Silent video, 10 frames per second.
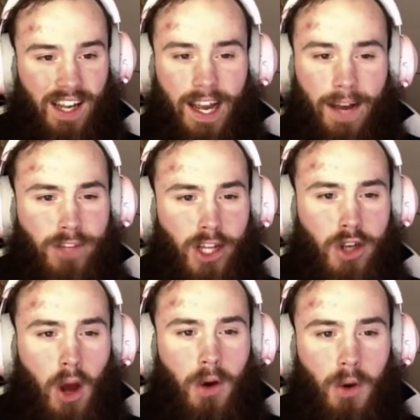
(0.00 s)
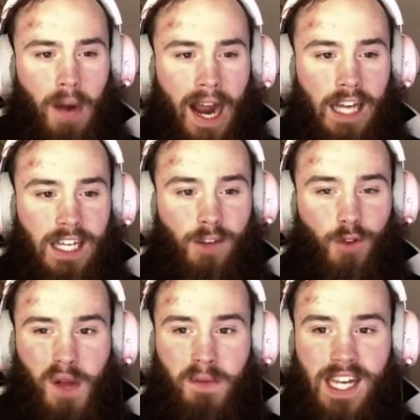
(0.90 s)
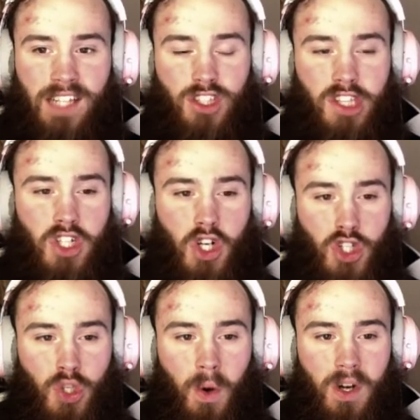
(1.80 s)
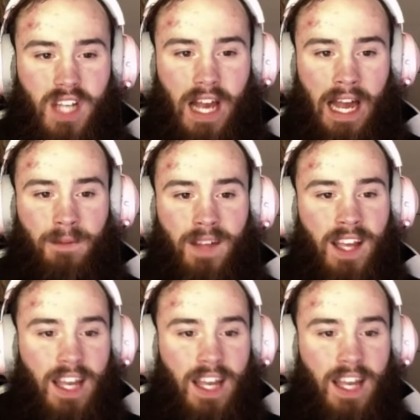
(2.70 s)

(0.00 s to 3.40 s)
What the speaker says: have the notoriety of him in such a short time,